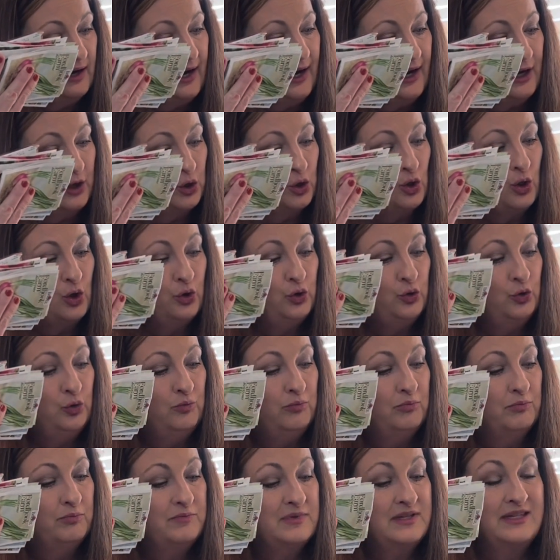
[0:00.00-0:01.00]

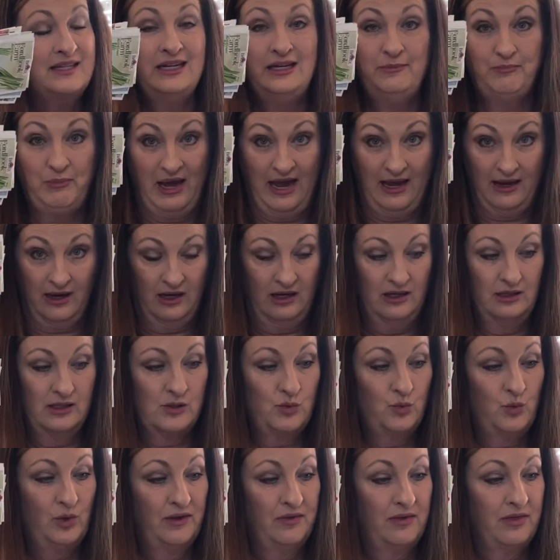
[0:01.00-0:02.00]
heirloom seed packets
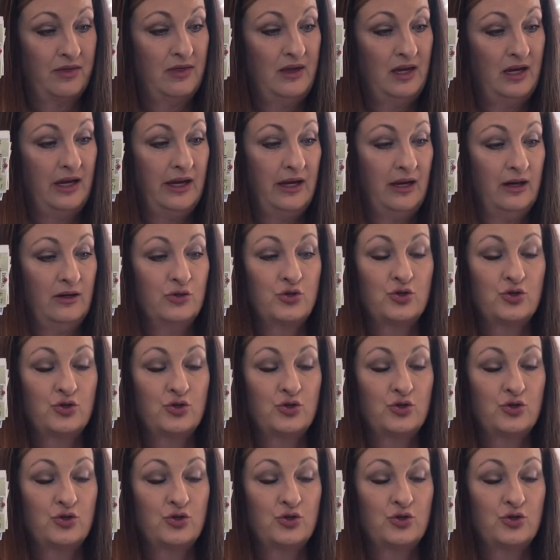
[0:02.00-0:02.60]
with the